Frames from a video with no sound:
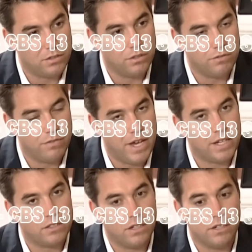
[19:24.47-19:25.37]
So the
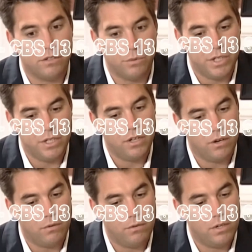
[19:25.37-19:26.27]
facts are that we
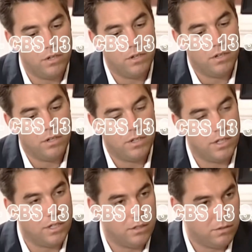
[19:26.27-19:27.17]
know
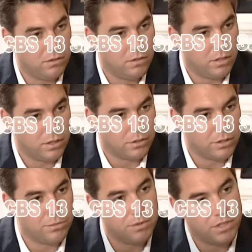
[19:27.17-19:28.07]
that on
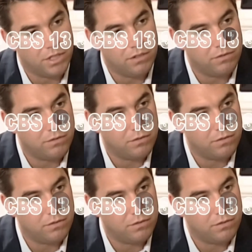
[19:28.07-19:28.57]
Christmas Eve,